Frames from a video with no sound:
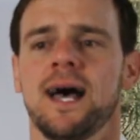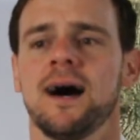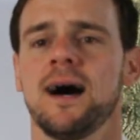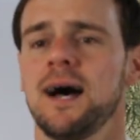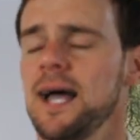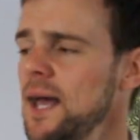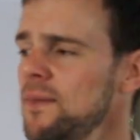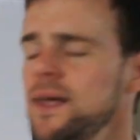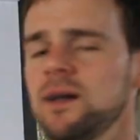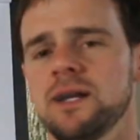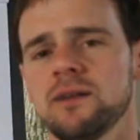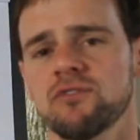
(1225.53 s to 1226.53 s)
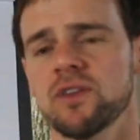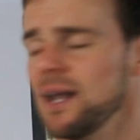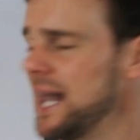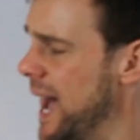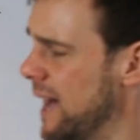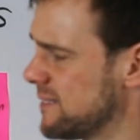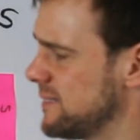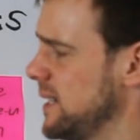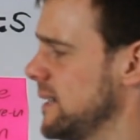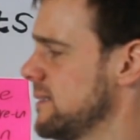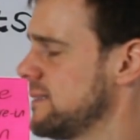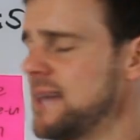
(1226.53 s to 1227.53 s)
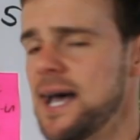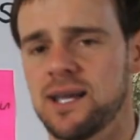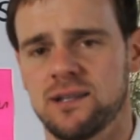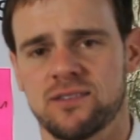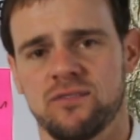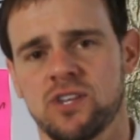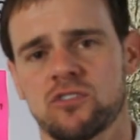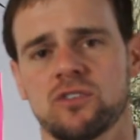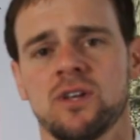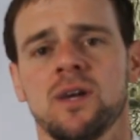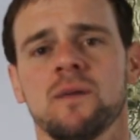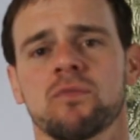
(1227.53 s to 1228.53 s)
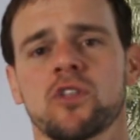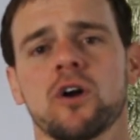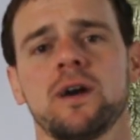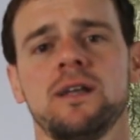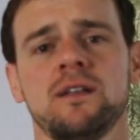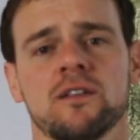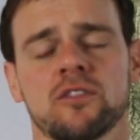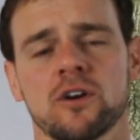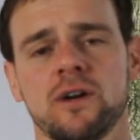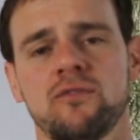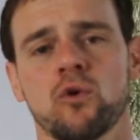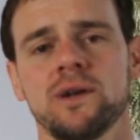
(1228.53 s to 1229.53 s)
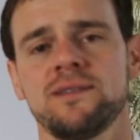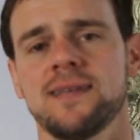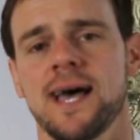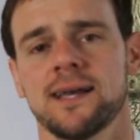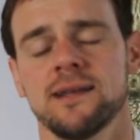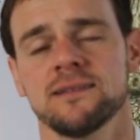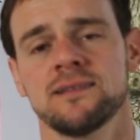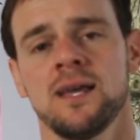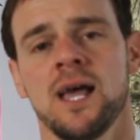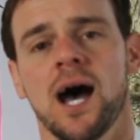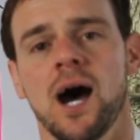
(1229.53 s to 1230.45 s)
Uh, and then for the last 10 seconds of this 30, 30, 40 seconds,